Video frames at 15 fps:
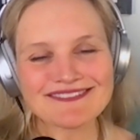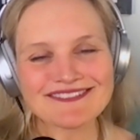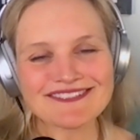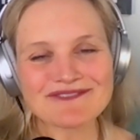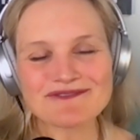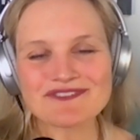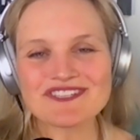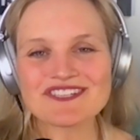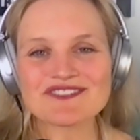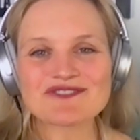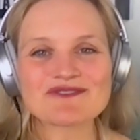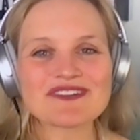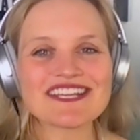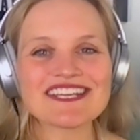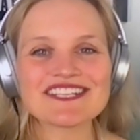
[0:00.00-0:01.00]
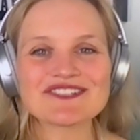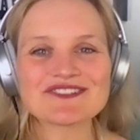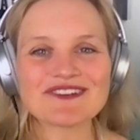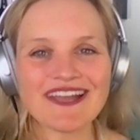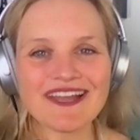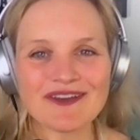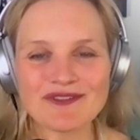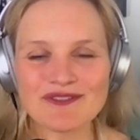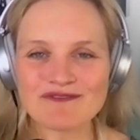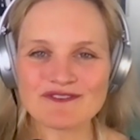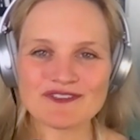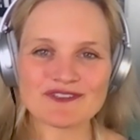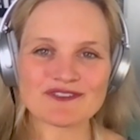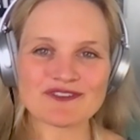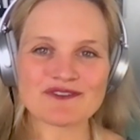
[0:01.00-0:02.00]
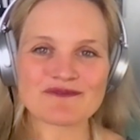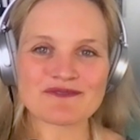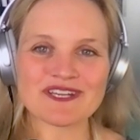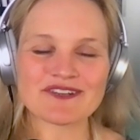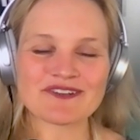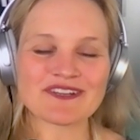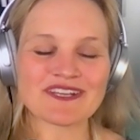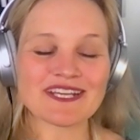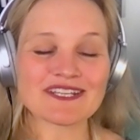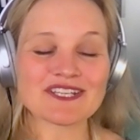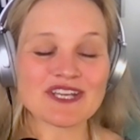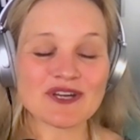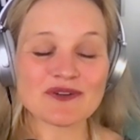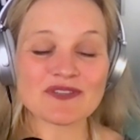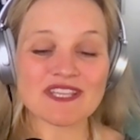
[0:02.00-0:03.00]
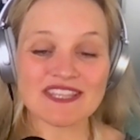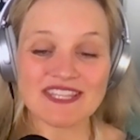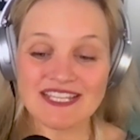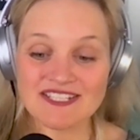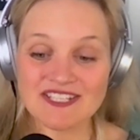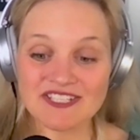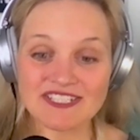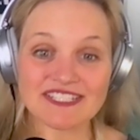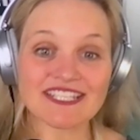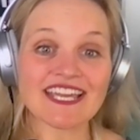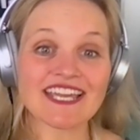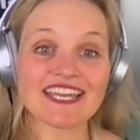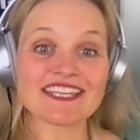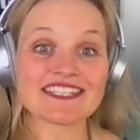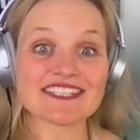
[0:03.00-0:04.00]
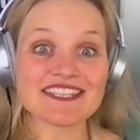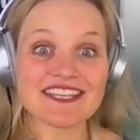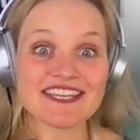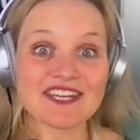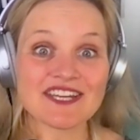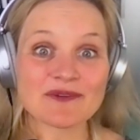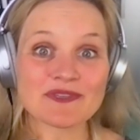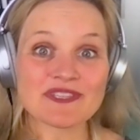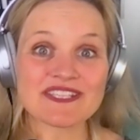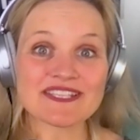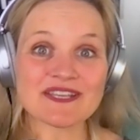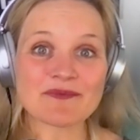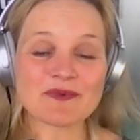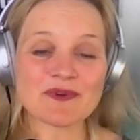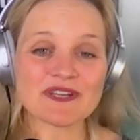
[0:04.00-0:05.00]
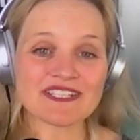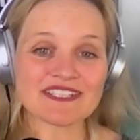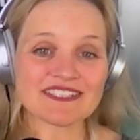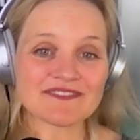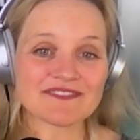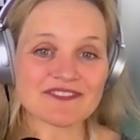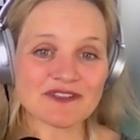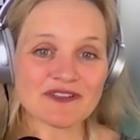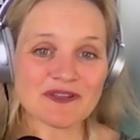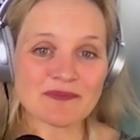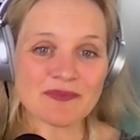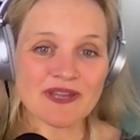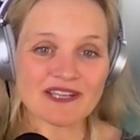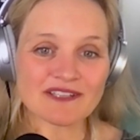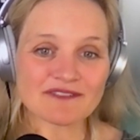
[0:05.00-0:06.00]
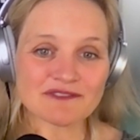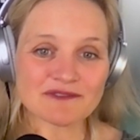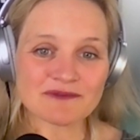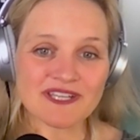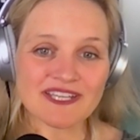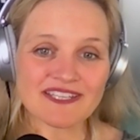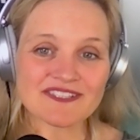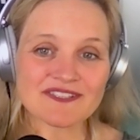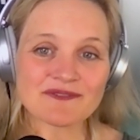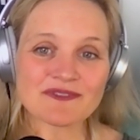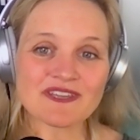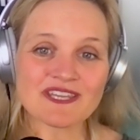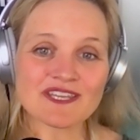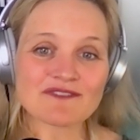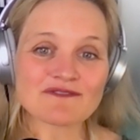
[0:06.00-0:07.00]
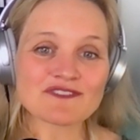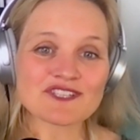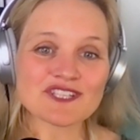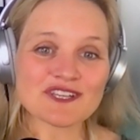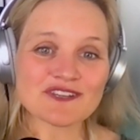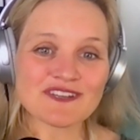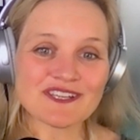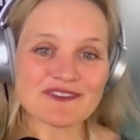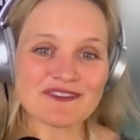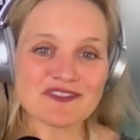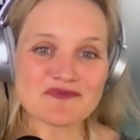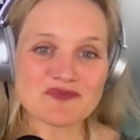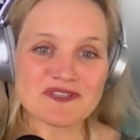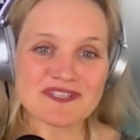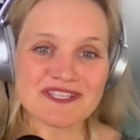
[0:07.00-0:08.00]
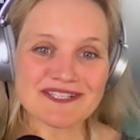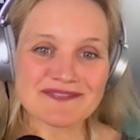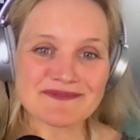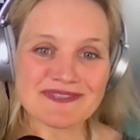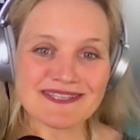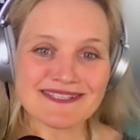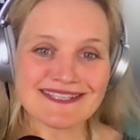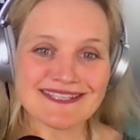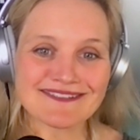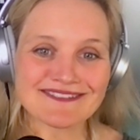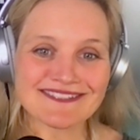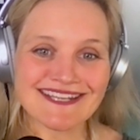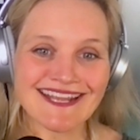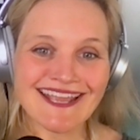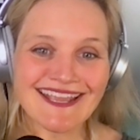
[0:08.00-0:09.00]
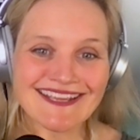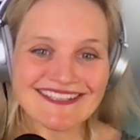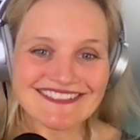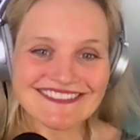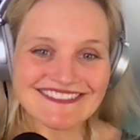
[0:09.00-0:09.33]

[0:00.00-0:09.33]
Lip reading: Don't trade your health for your career. And I know that that's going to land with someone in a very impactful way. So thank you for sharing your expertise with us here today.